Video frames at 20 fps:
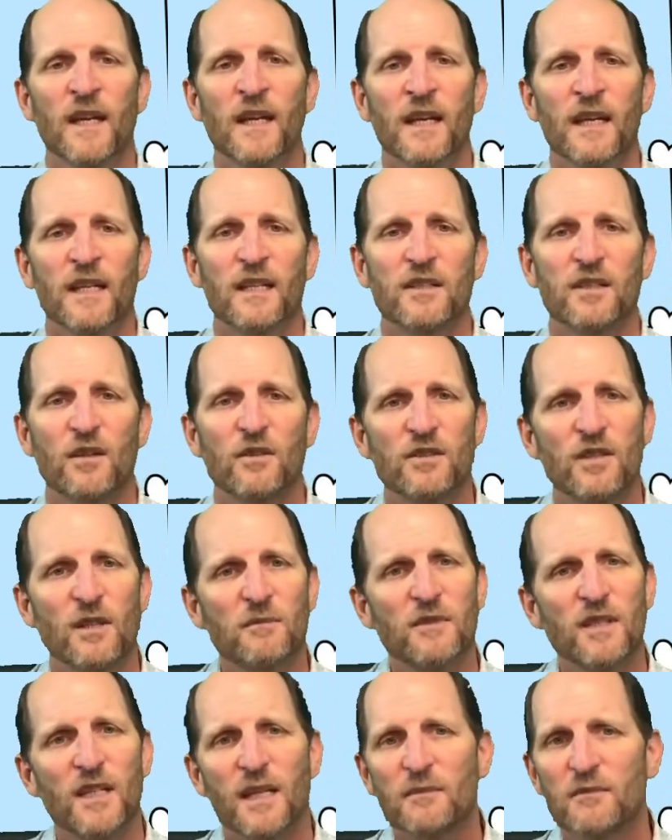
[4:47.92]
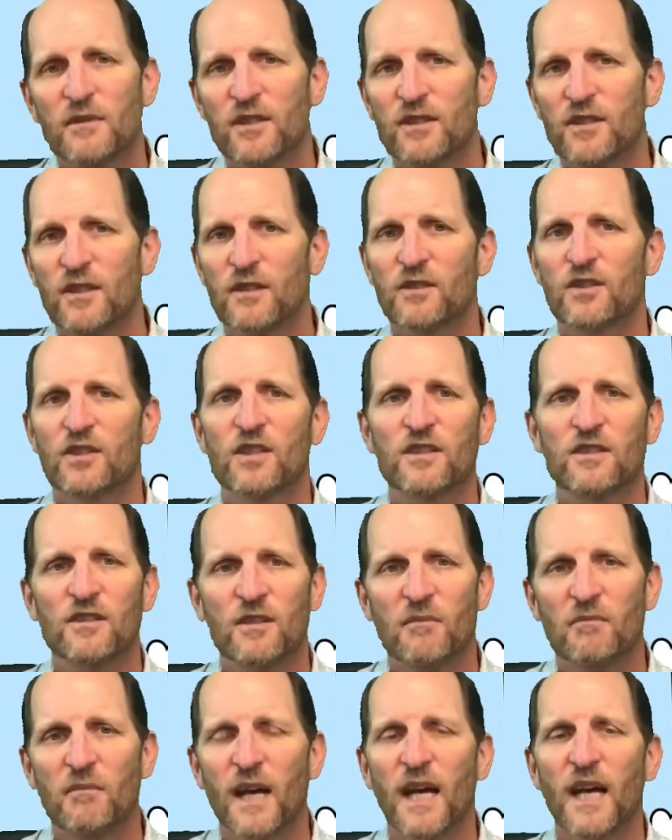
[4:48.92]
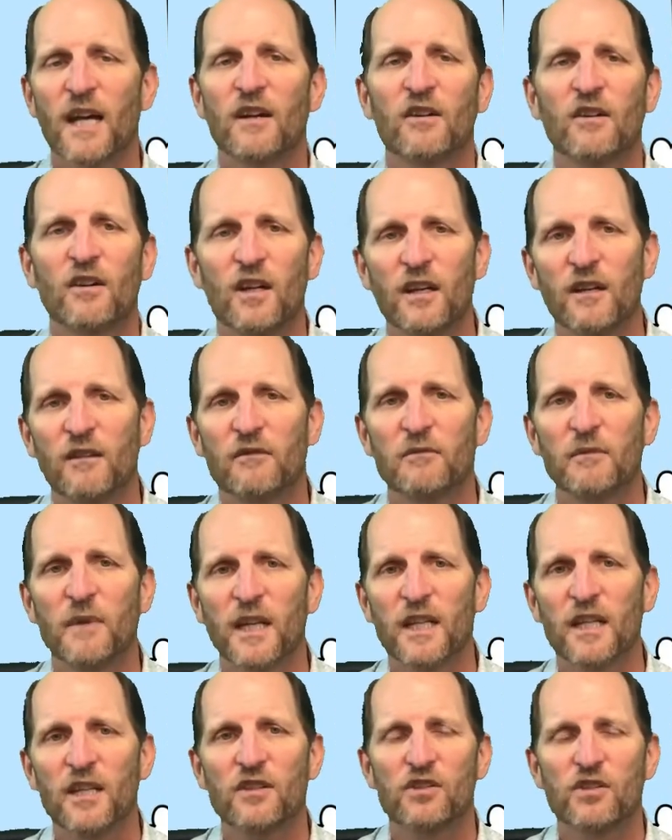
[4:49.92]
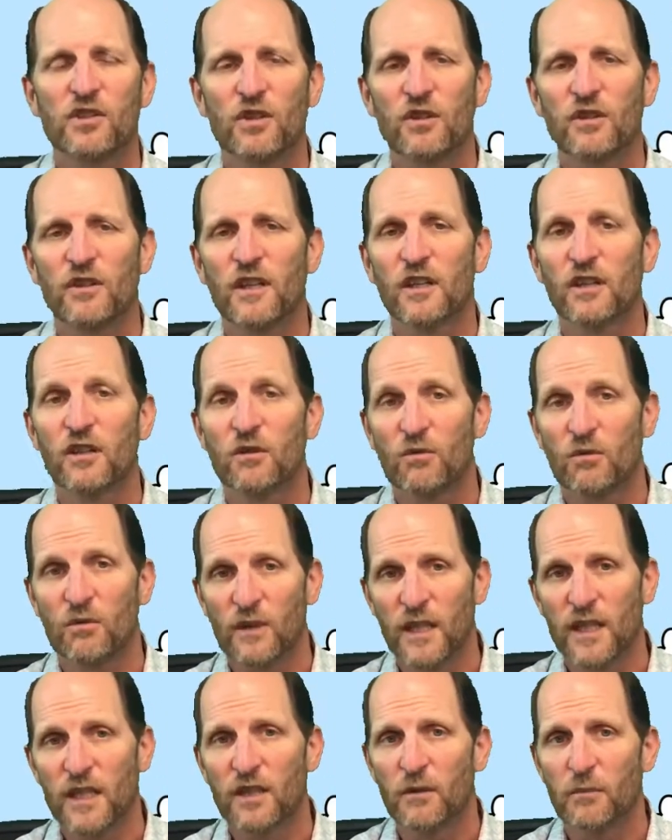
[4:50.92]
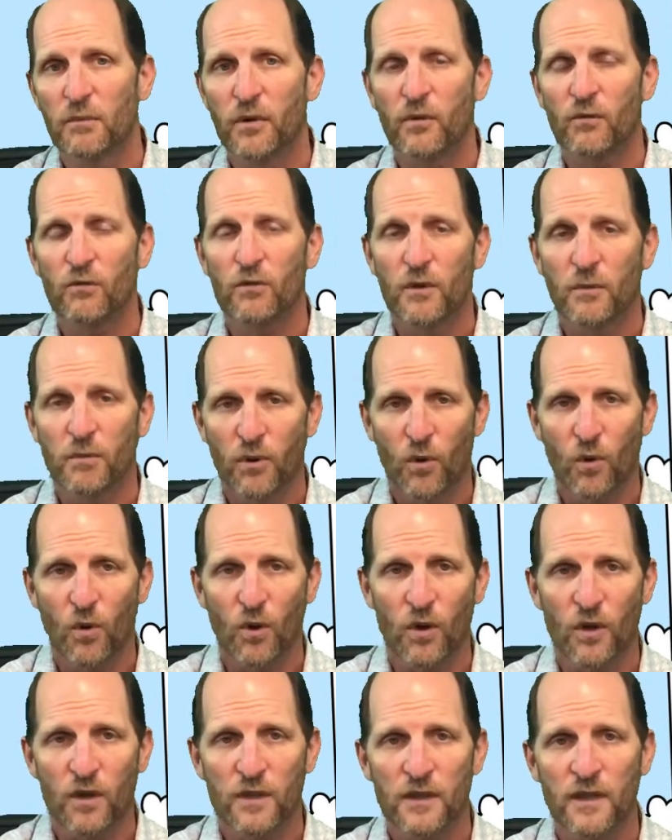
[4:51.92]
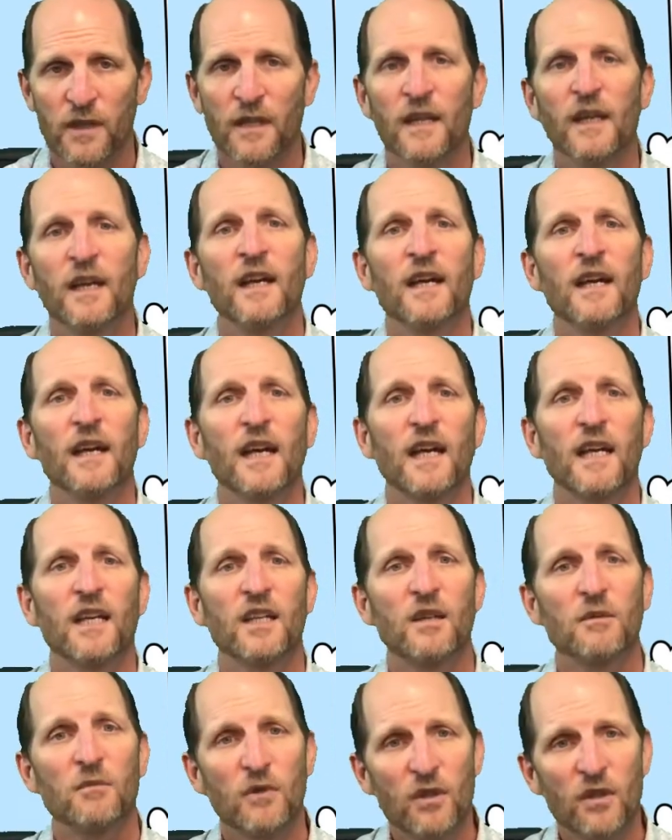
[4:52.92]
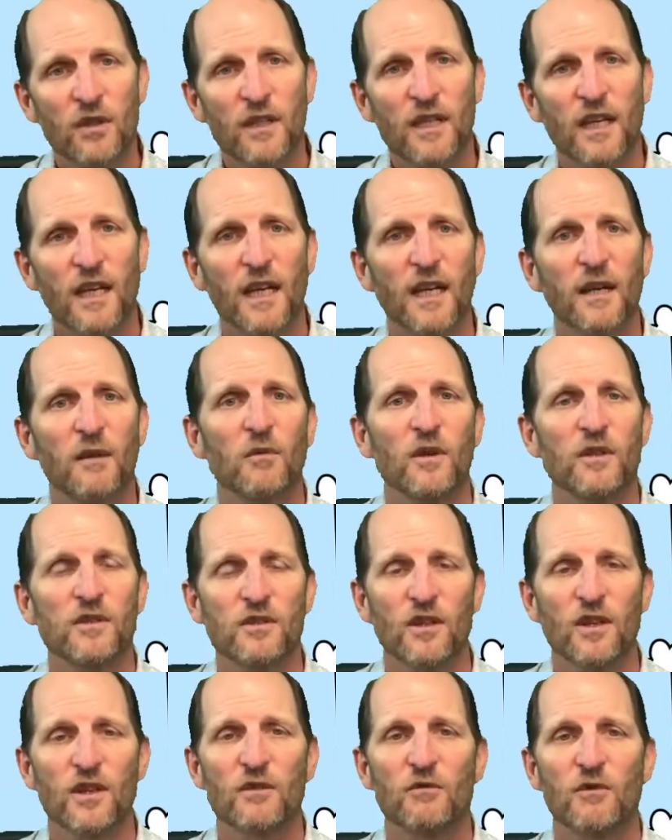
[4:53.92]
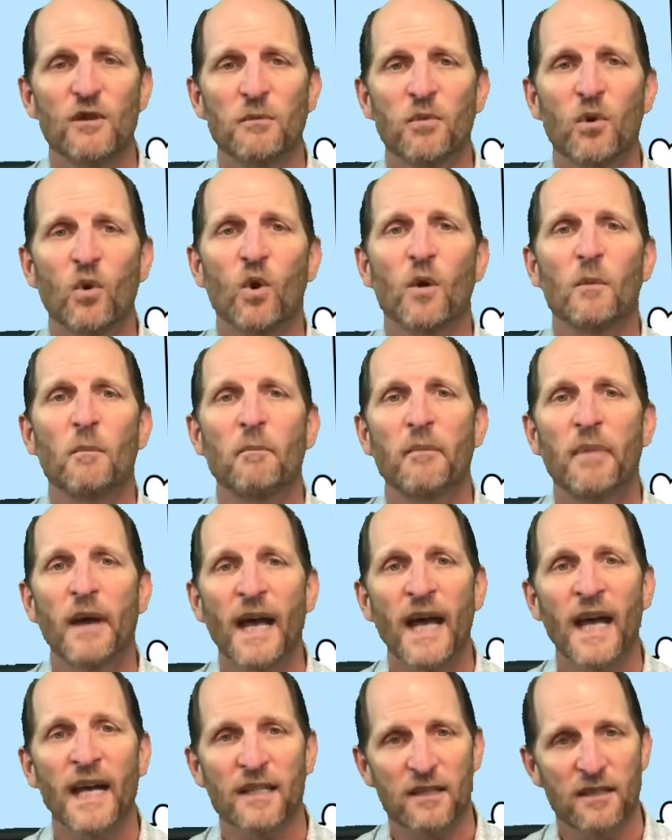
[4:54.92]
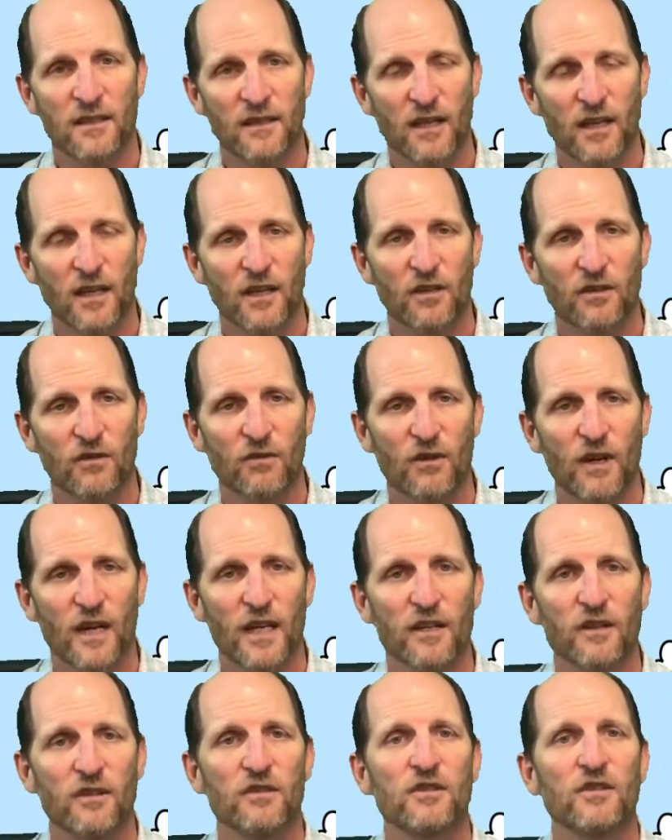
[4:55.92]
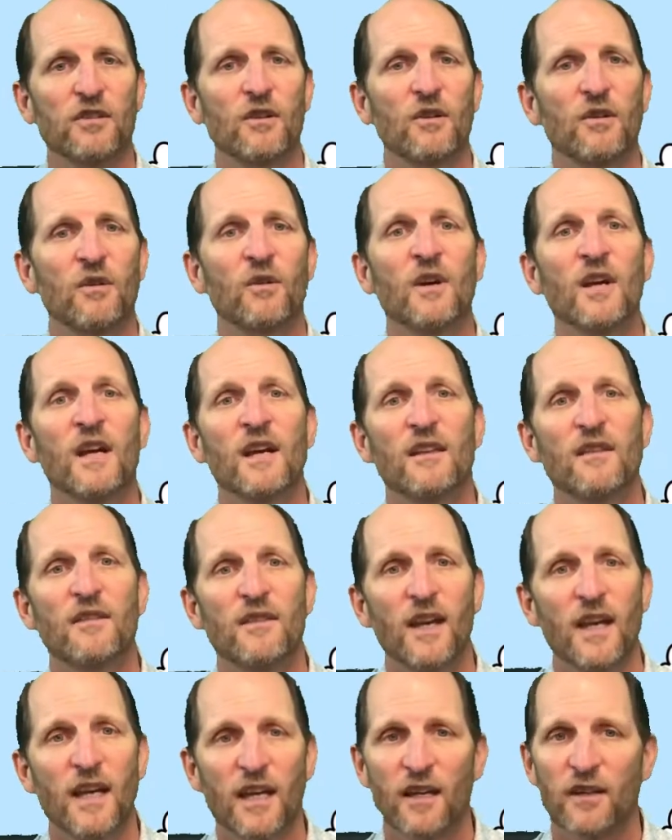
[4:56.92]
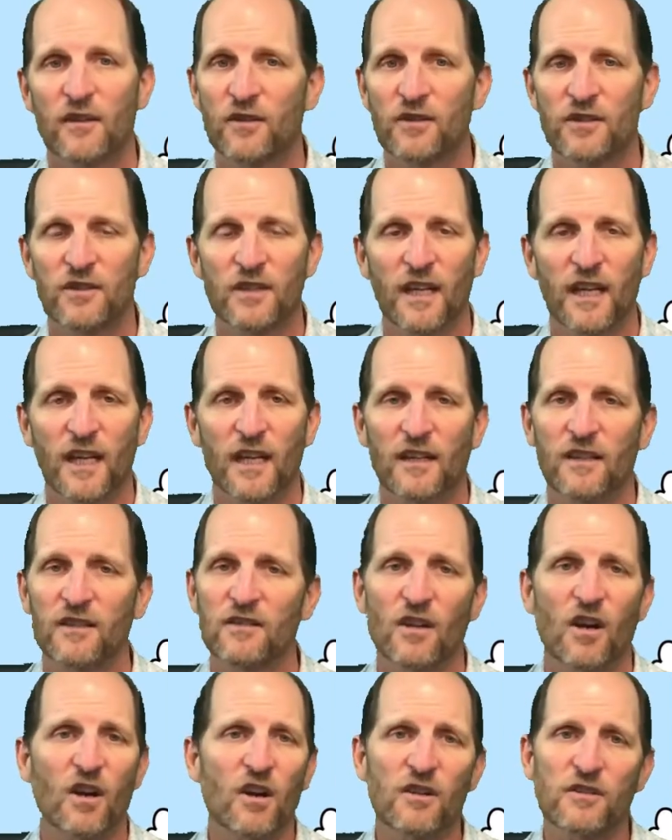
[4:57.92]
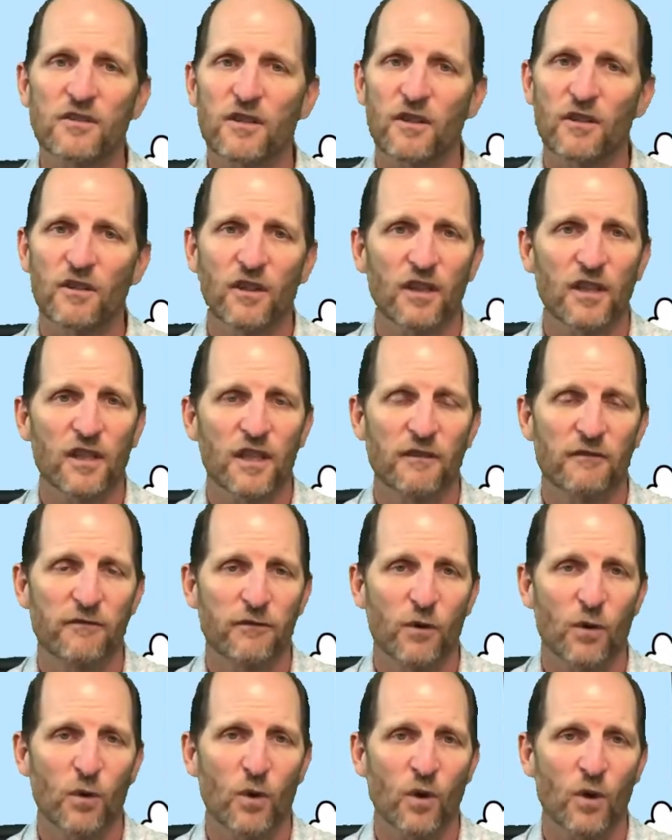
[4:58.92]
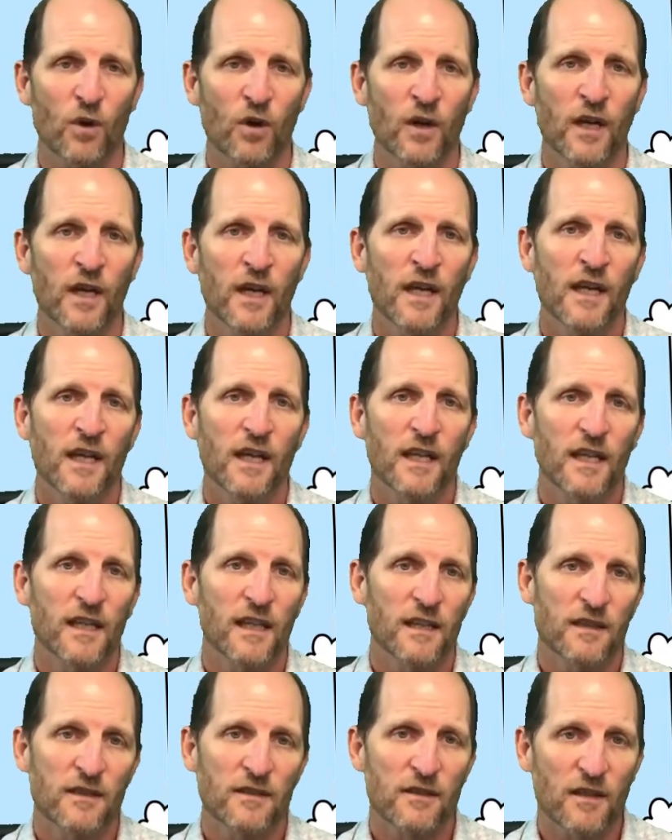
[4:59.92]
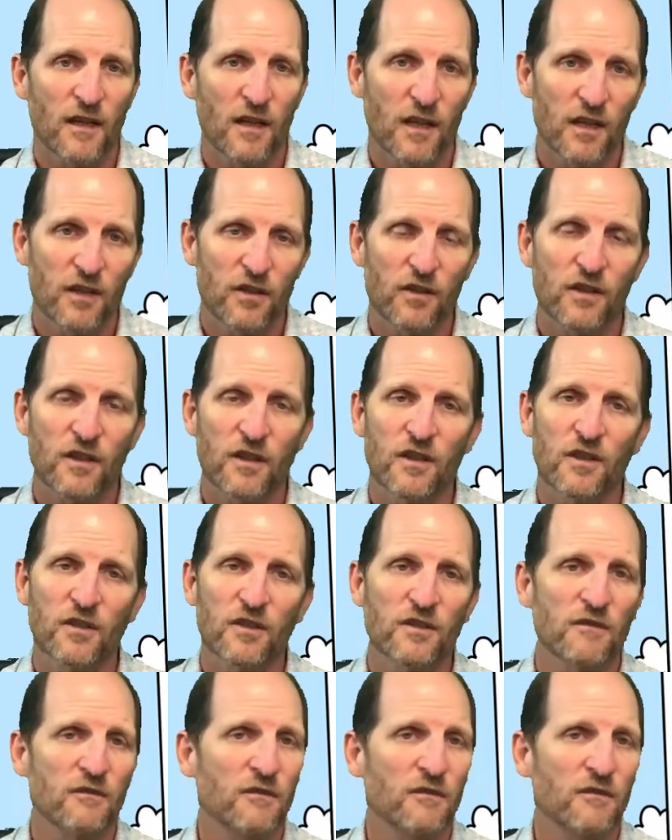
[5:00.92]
And so sometimes it's just a matter of making sure that you read the report and communicate what's on the report back to the underwriter so they understand. Because all they're looking for is under conducive